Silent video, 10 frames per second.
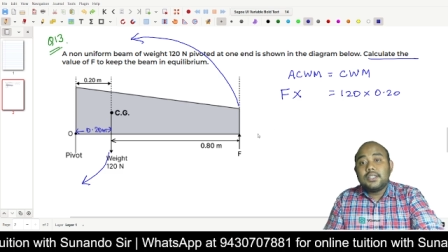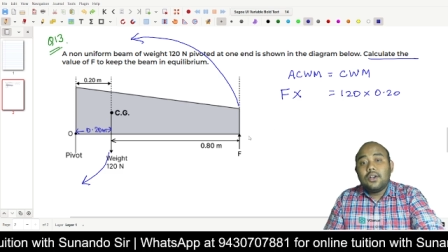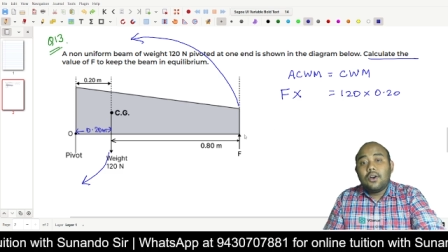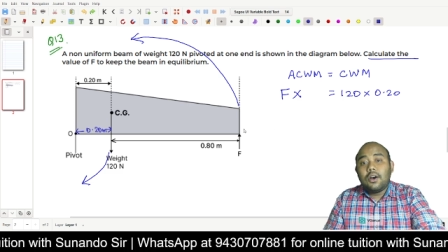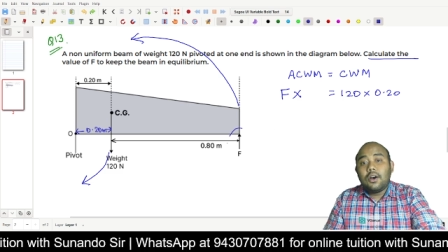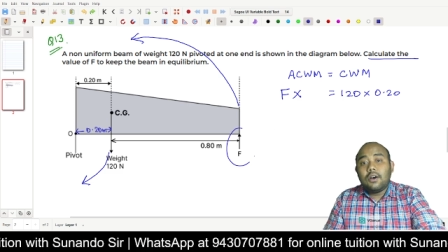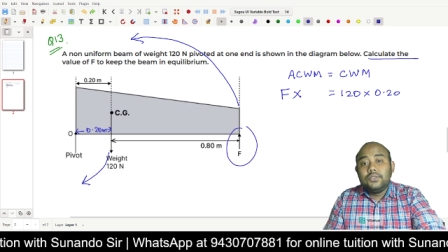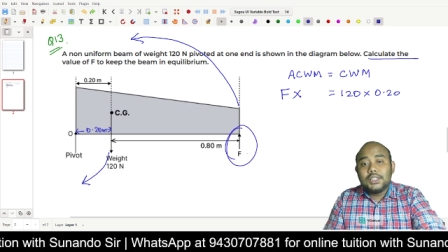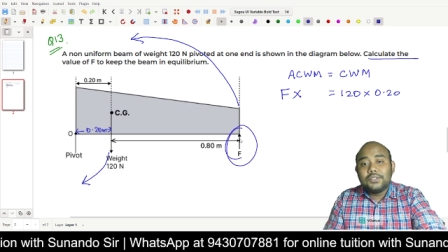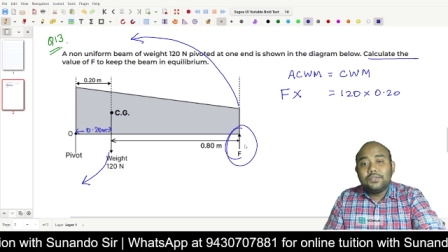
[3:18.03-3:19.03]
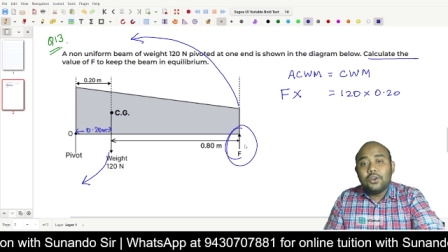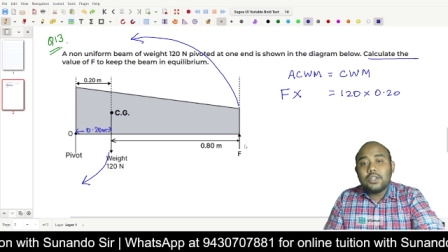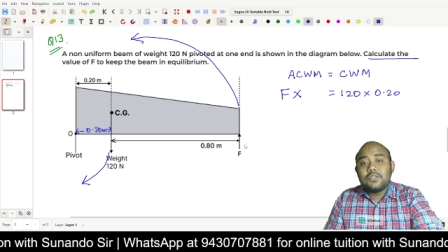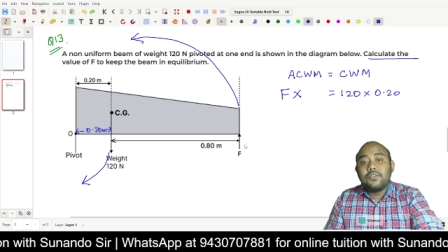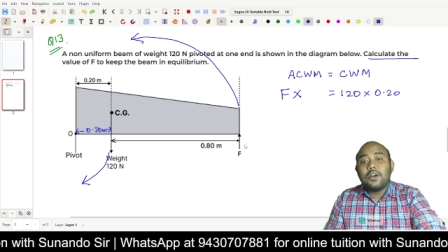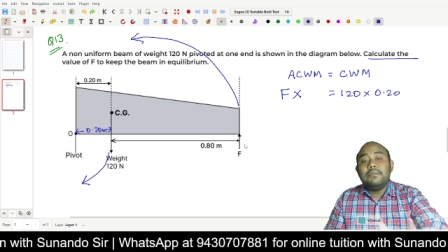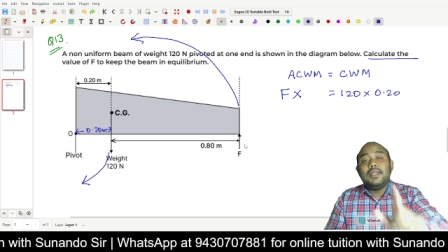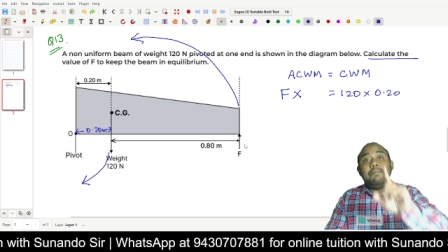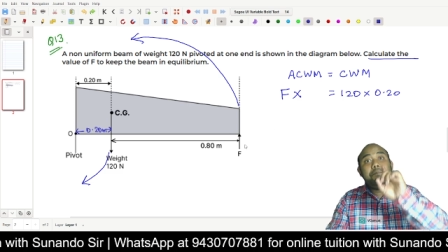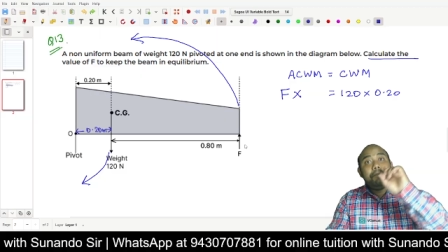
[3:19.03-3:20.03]
of this force from the
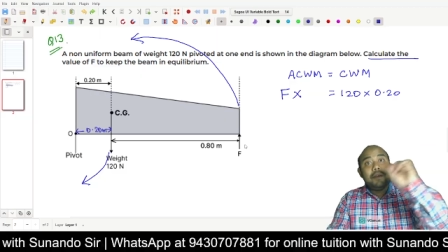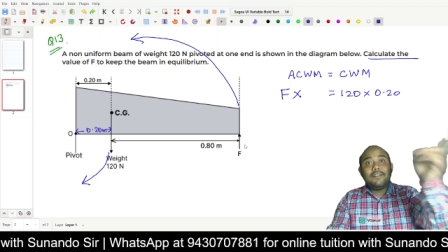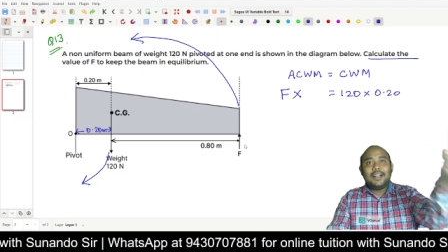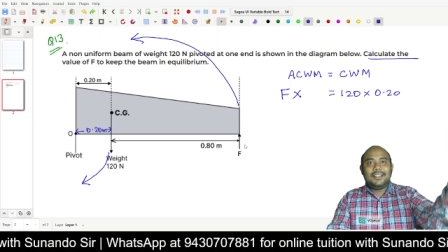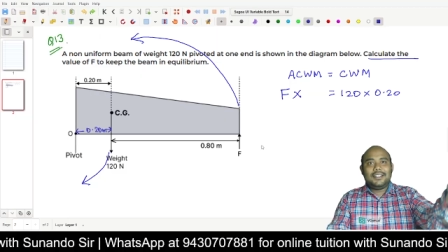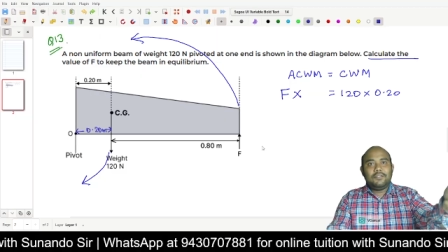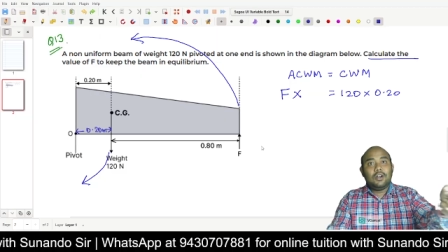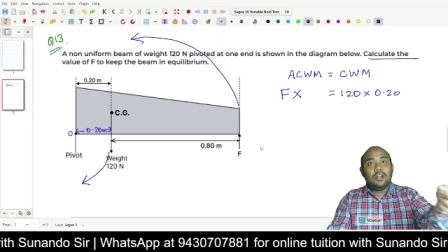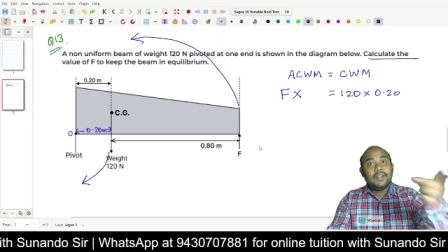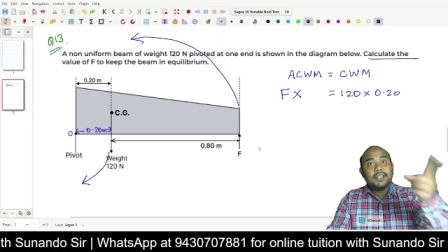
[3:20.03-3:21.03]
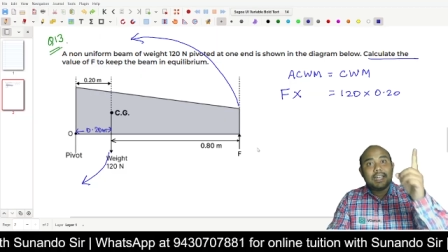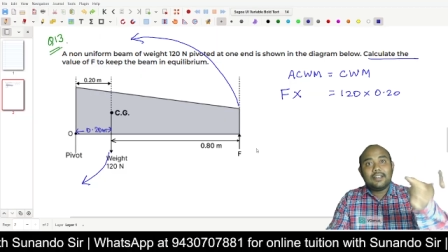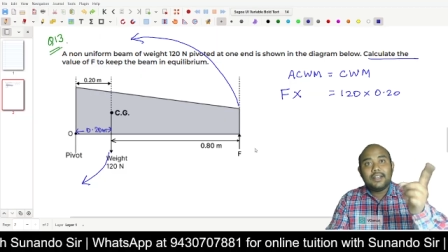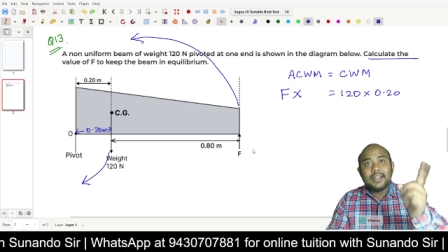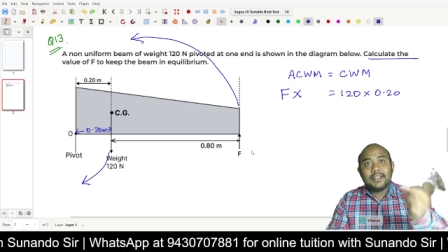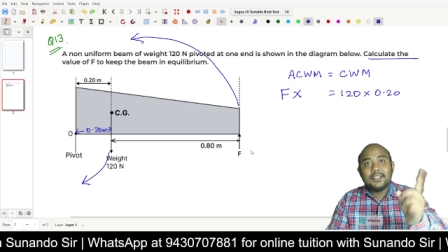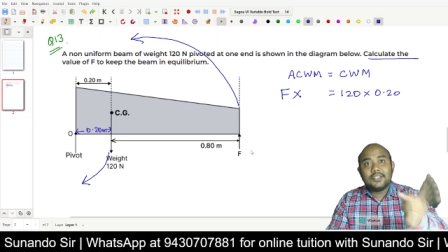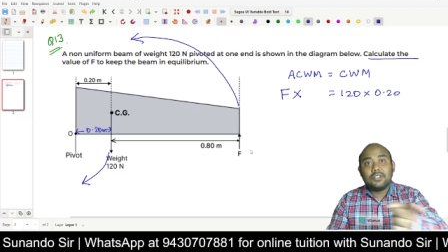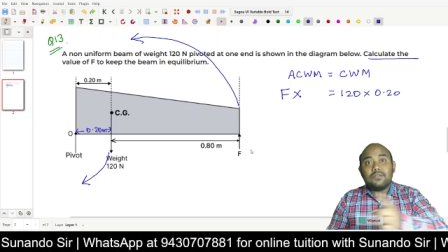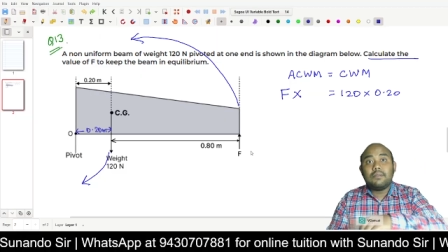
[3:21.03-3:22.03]
pivot. We always calculate the
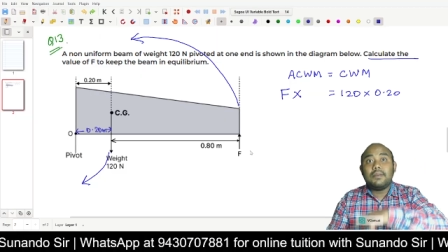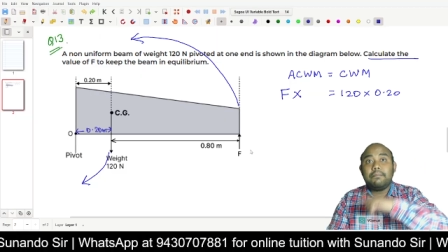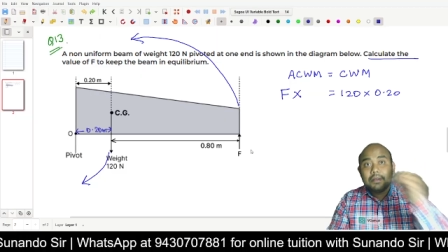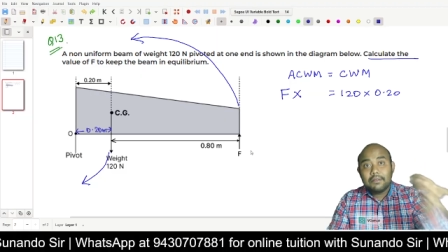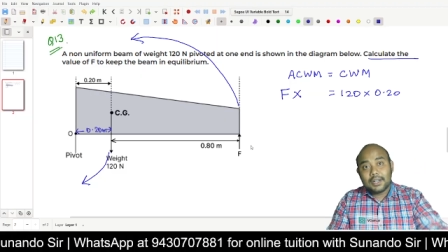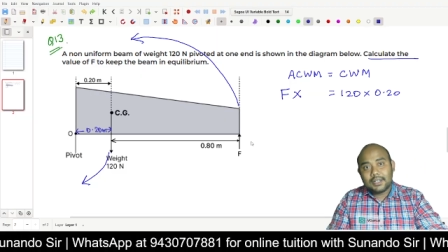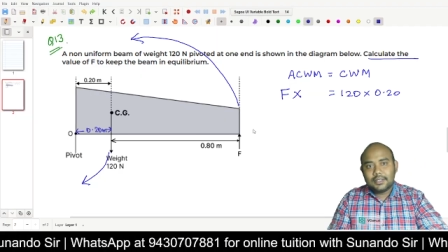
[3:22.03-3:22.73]
distance from the pivot.